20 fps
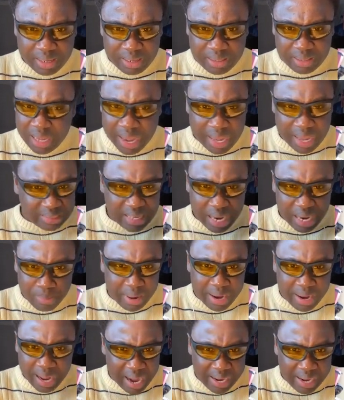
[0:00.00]
Yeah, see,
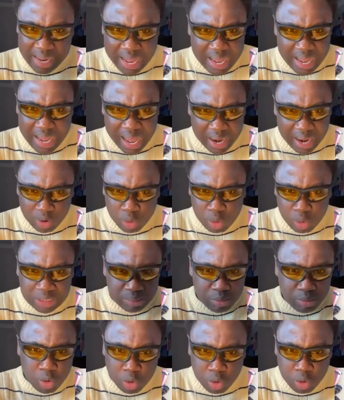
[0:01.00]
America, the area, I don't know
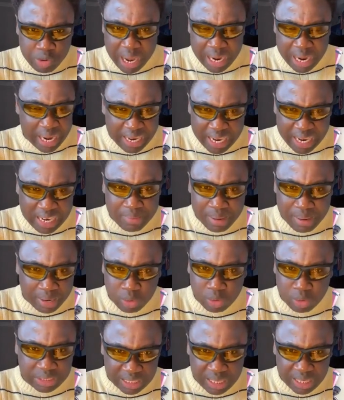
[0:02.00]
who you're going to name and
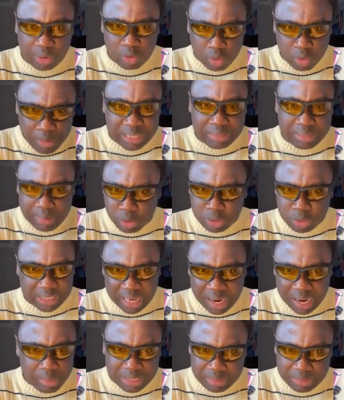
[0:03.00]
want to know who bits my wish,
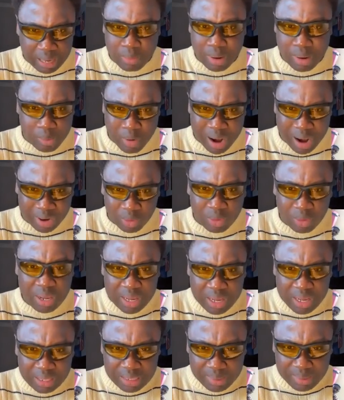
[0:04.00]
I'll be to my Wabano.
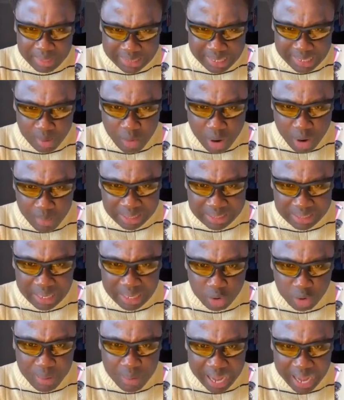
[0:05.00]
Mr. Moore,
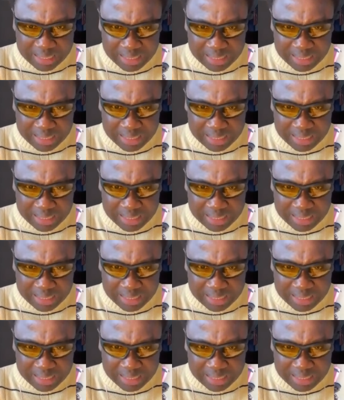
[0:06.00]
Matrix, why?